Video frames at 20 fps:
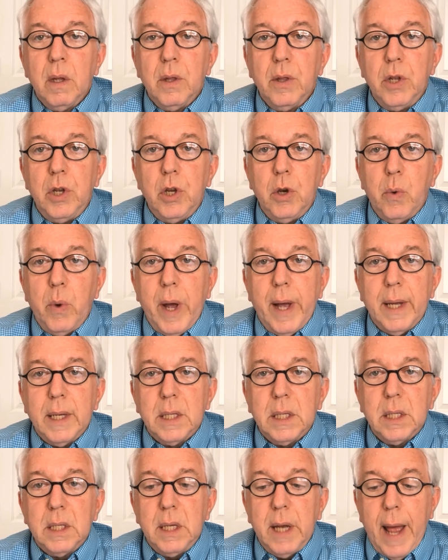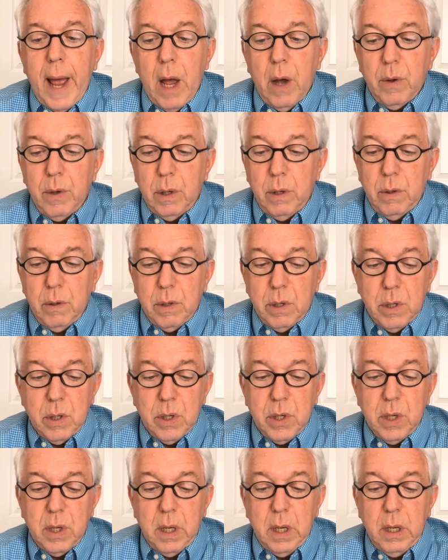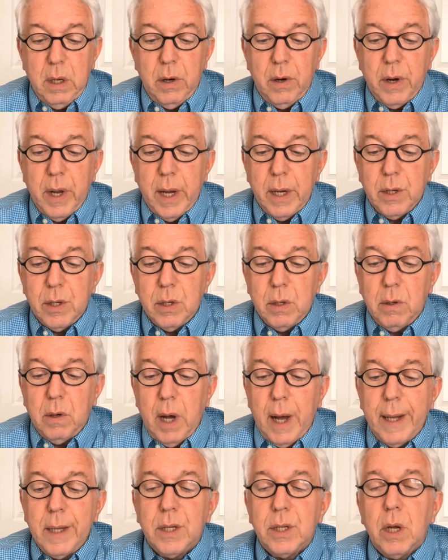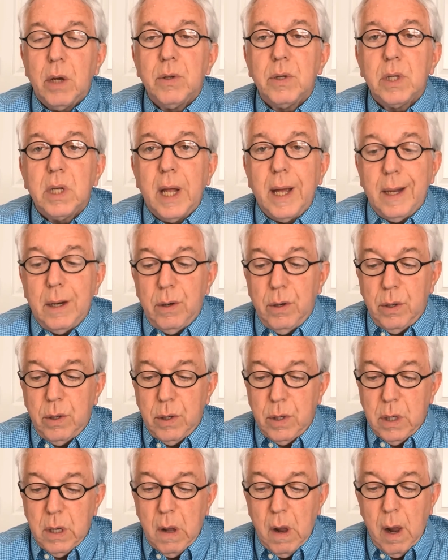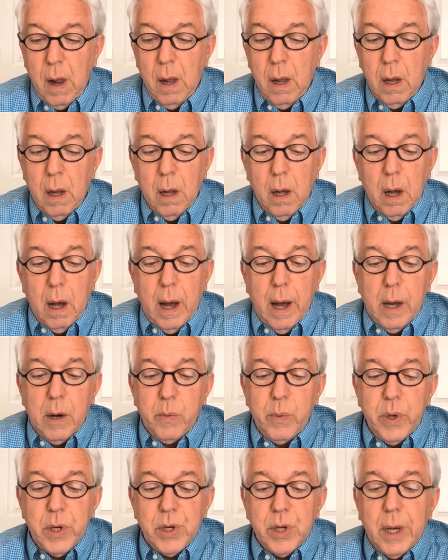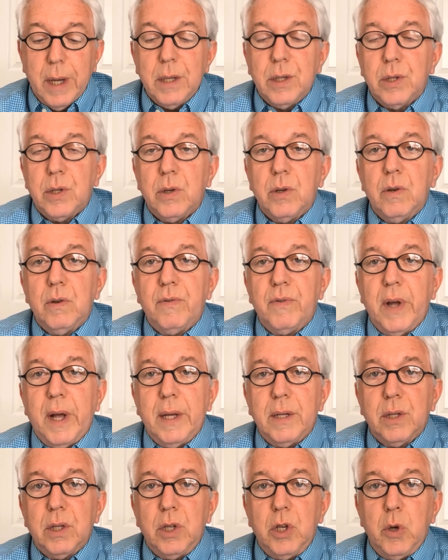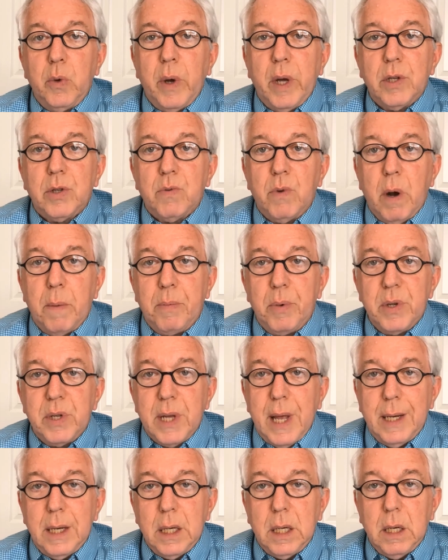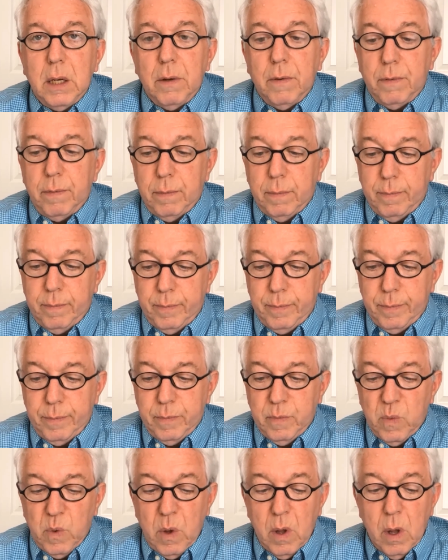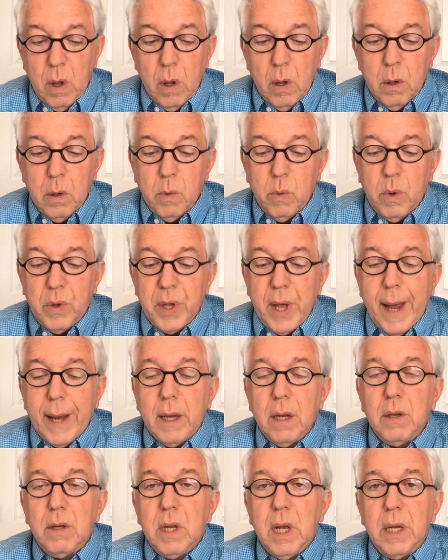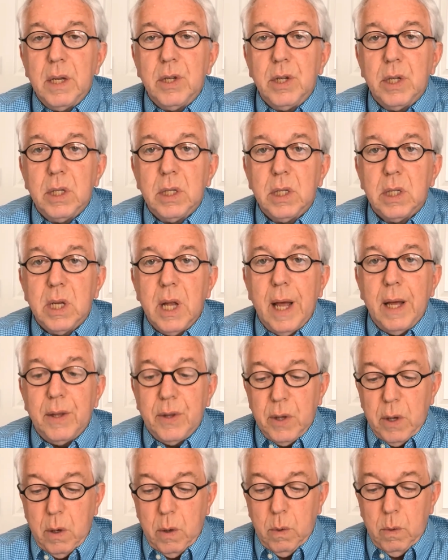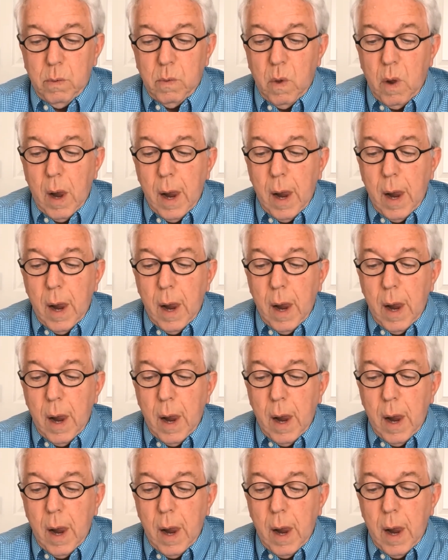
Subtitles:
The U.S. now uses the international ISO standards, on which I serve as a U.S. representative. With Accutension Stetho,